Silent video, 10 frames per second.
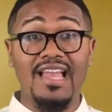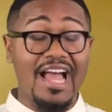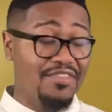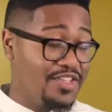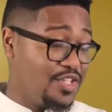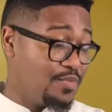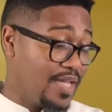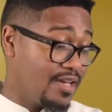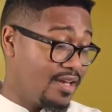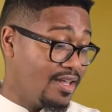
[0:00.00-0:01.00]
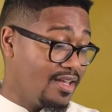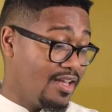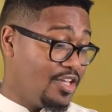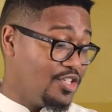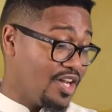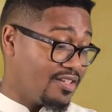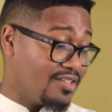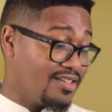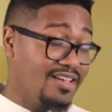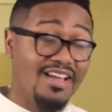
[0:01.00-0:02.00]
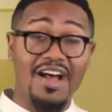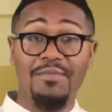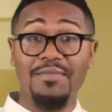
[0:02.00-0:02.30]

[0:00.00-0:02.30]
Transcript: and this has been Just a